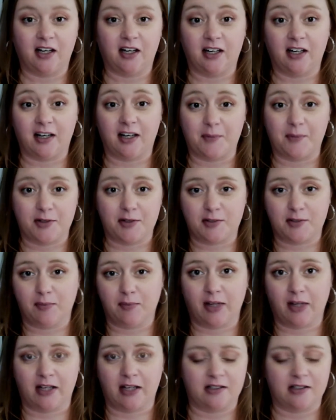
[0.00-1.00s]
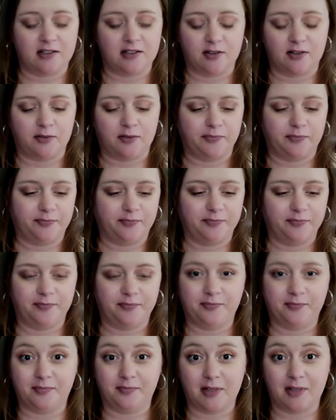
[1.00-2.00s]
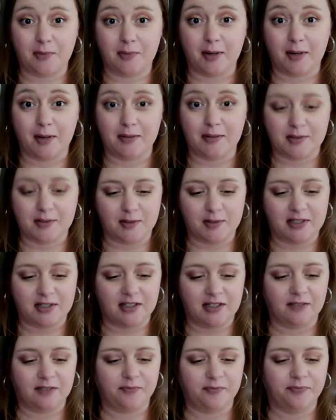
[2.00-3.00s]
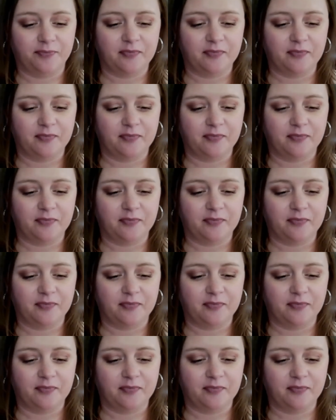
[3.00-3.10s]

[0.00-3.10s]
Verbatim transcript: Uh, I'm also blind, so I'm probably squinting.